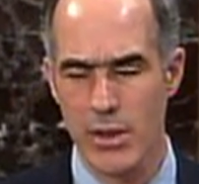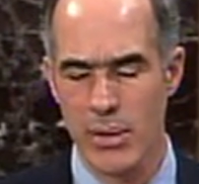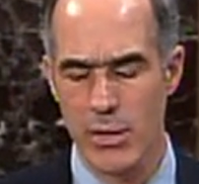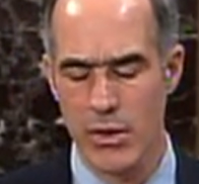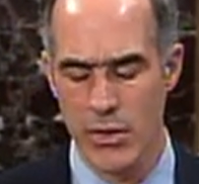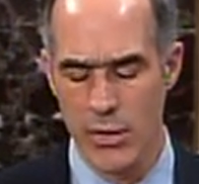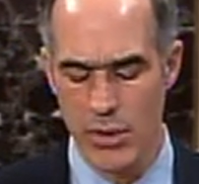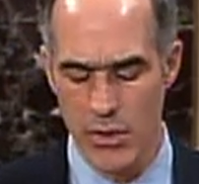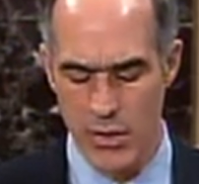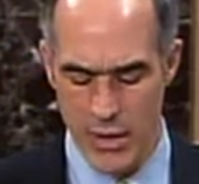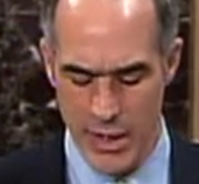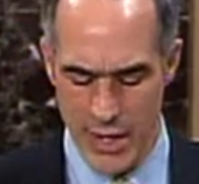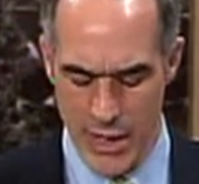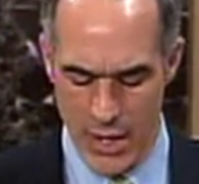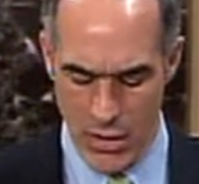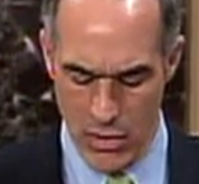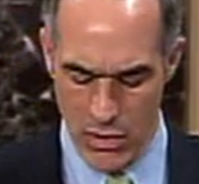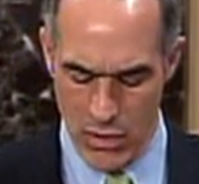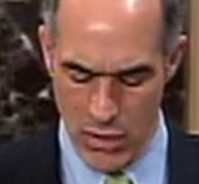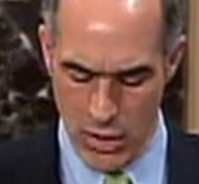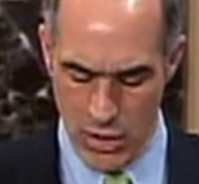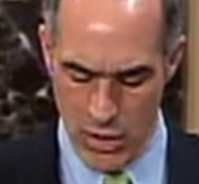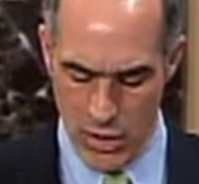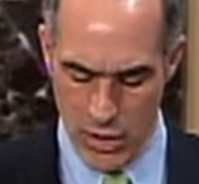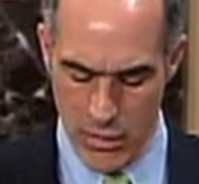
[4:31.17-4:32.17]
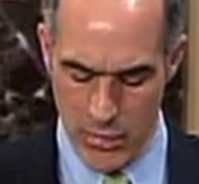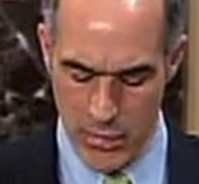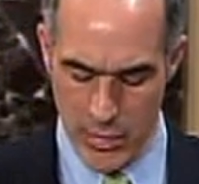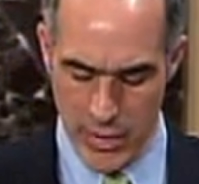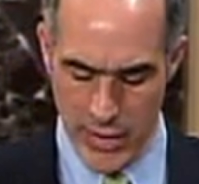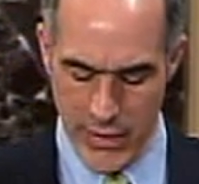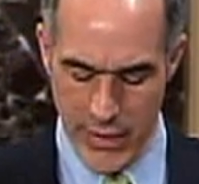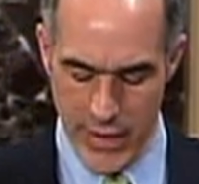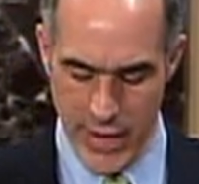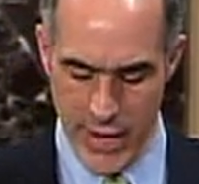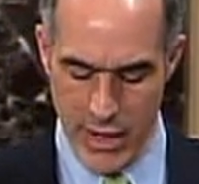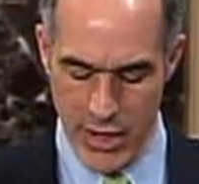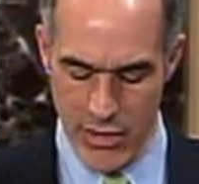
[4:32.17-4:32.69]
now called by
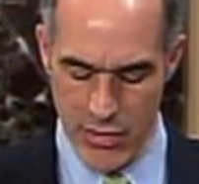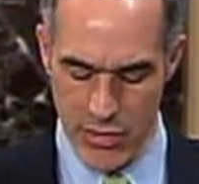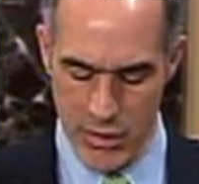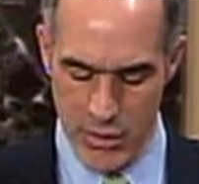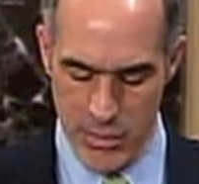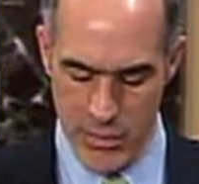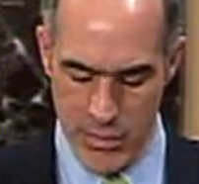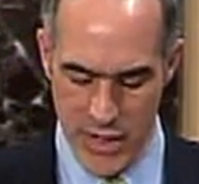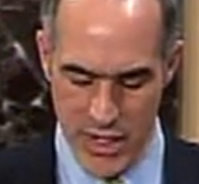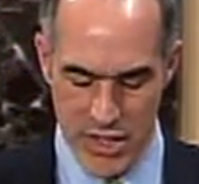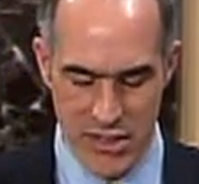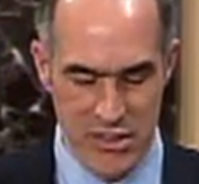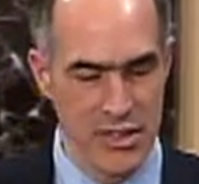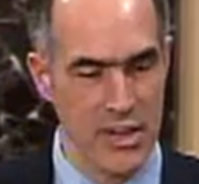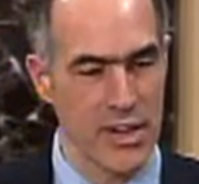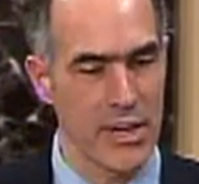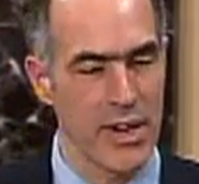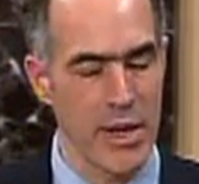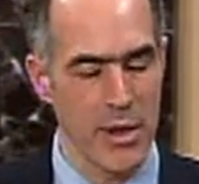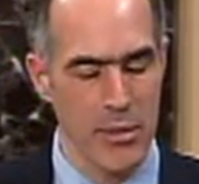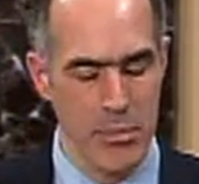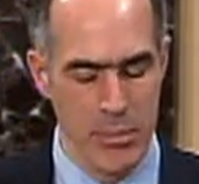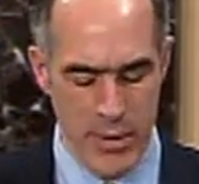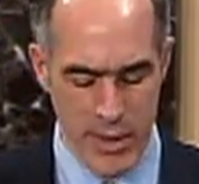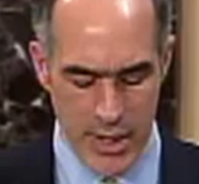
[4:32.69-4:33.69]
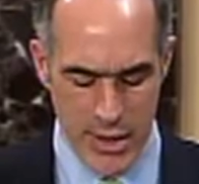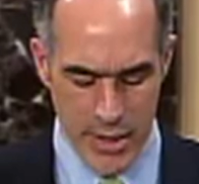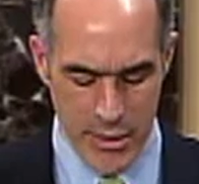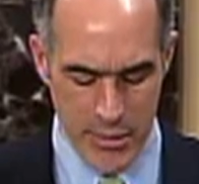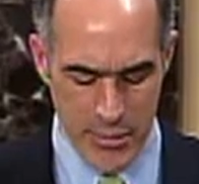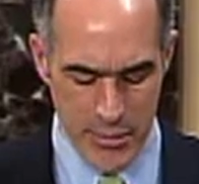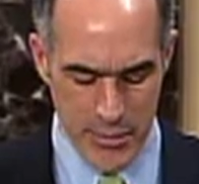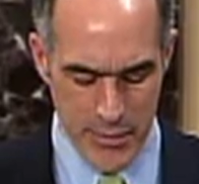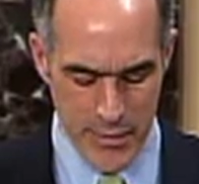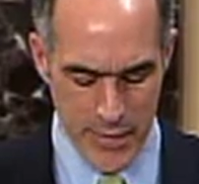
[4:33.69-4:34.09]
the acronym SNAP.